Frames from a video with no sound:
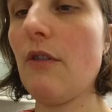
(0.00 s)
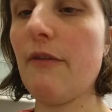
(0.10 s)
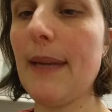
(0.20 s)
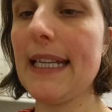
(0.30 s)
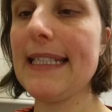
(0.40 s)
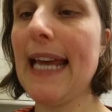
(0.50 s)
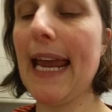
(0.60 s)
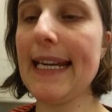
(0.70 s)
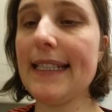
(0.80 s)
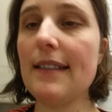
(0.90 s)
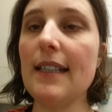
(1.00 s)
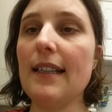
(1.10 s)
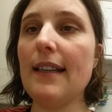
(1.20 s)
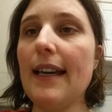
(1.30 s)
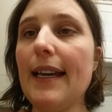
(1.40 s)
have maintained,
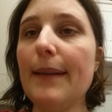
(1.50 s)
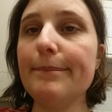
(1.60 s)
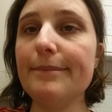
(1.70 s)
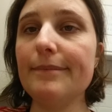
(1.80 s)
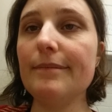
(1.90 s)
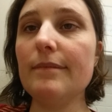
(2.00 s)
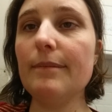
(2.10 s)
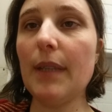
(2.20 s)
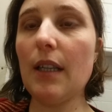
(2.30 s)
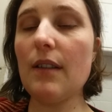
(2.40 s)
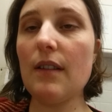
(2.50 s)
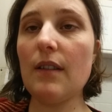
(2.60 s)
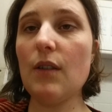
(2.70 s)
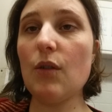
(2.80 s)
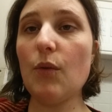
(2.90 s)

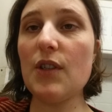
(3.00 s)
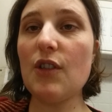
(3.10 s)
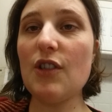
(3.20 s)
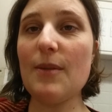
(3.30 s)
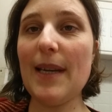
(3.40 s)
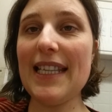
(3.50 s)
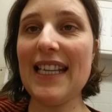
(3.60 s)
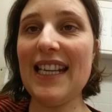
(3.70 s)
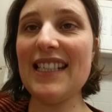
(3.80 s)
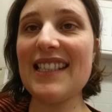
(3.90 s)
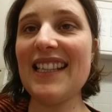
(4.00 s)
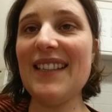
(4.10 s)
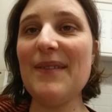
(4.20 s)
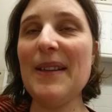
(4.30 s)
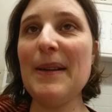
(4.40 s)
because it's always good to maintain, isn't it?